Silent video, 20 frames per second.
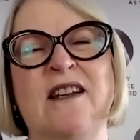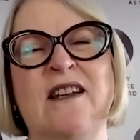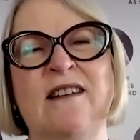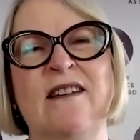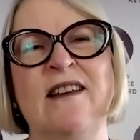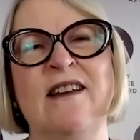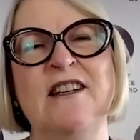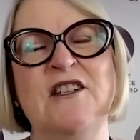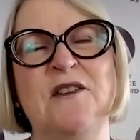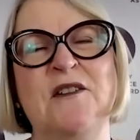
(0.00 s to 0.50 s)
I'd
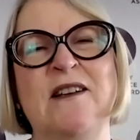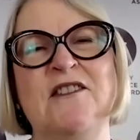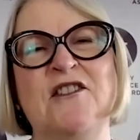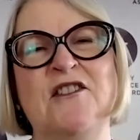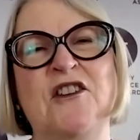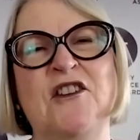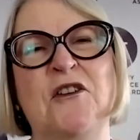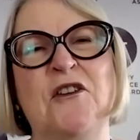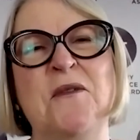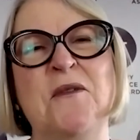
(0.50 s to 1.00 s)
like to
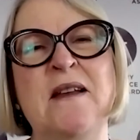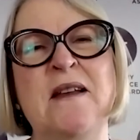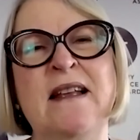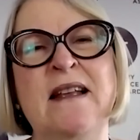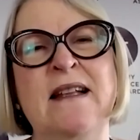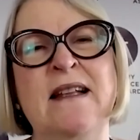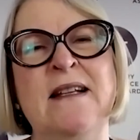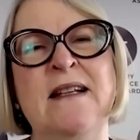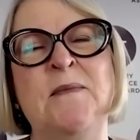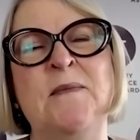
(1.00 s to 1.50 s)
ask you,
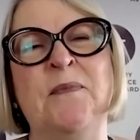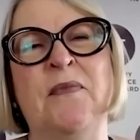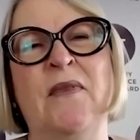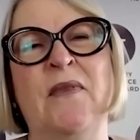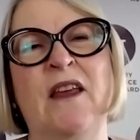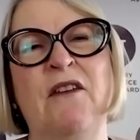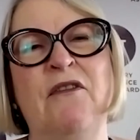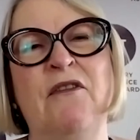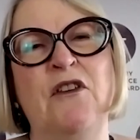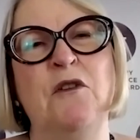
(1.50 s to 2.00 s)

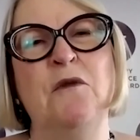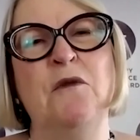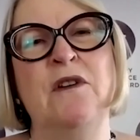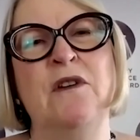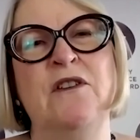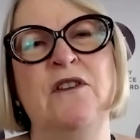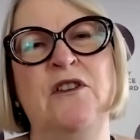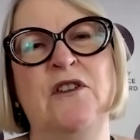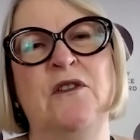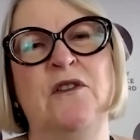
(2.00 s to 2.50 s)
if you were
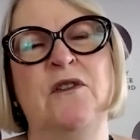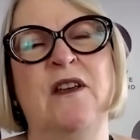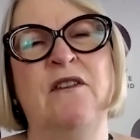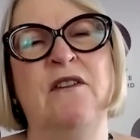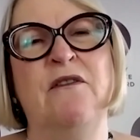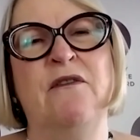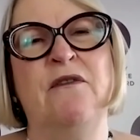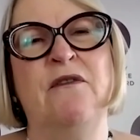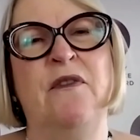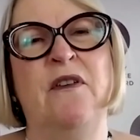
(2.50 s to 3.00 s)
to
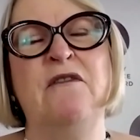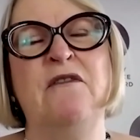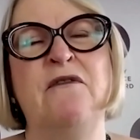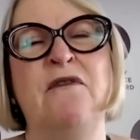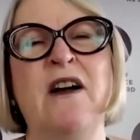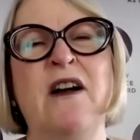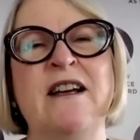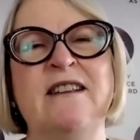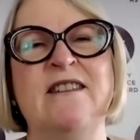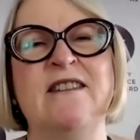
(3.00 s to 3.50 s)
give
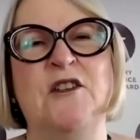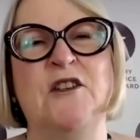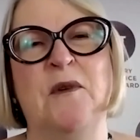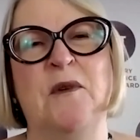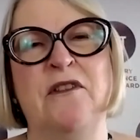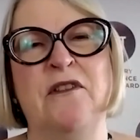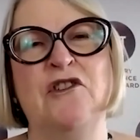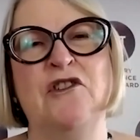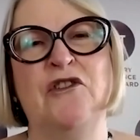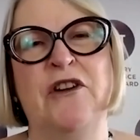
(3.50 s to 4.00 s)
advice to
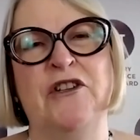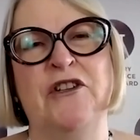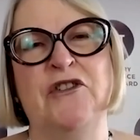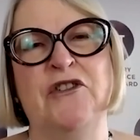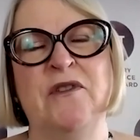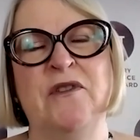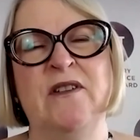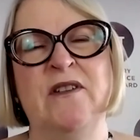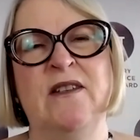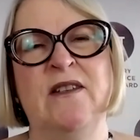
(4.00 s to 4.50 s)
other
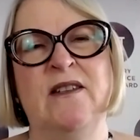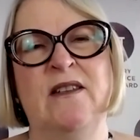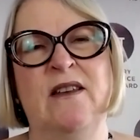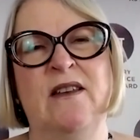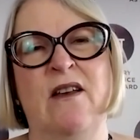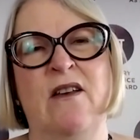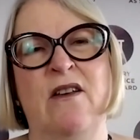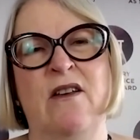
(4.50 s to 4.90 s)
treasurers,